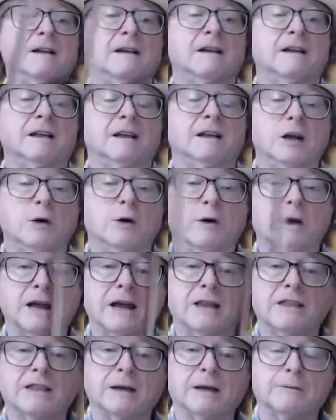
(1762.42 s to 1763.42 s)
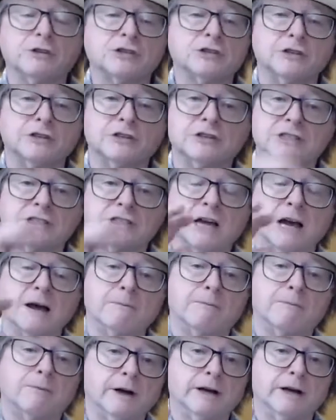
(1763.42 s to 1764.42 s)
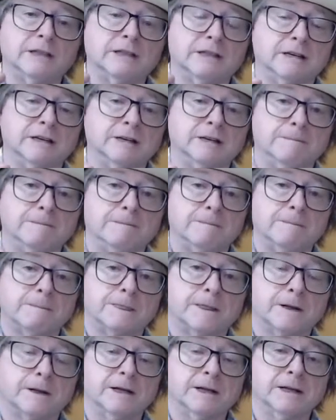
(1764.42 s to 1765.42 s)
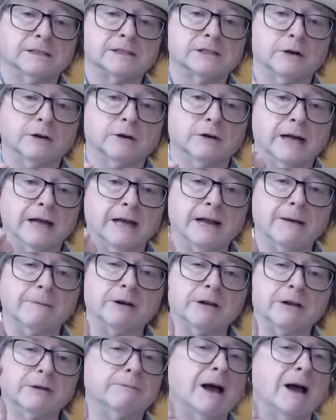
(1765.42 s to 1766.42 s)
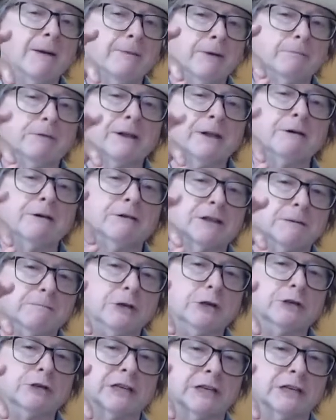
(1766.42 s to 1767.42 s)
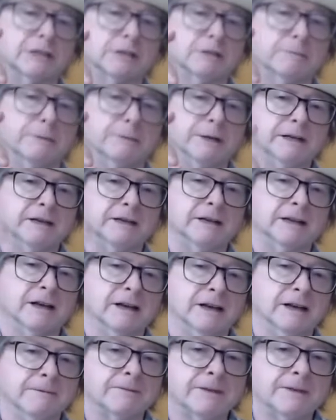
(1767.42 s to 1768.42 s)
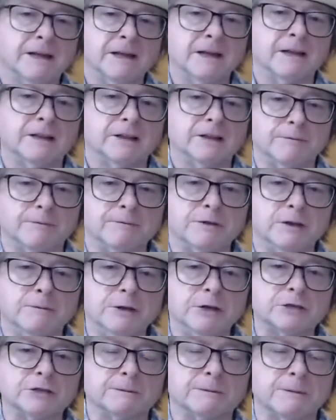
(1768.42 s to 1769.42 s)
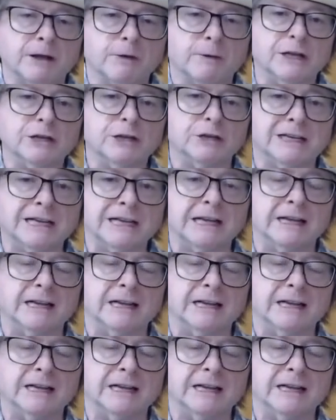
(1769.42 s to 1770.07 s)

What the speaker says: You know what? I think I'm just going to stop right there. Okay, so and I'm gonna play with the music a little bit. The music, by the way, you can get